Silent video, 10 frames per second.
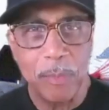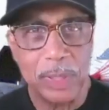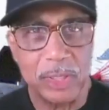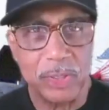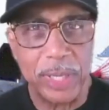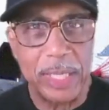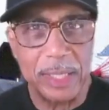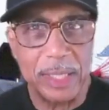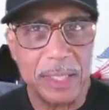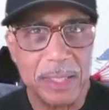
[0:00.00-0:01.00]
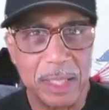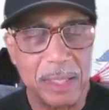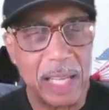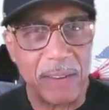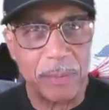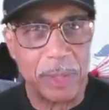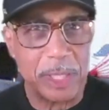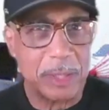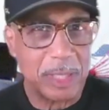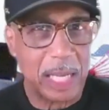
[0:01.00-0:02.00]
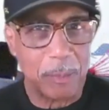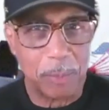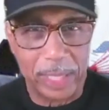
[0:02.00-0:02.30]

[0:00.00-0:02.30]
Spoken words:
But the trend is that everybody's kind of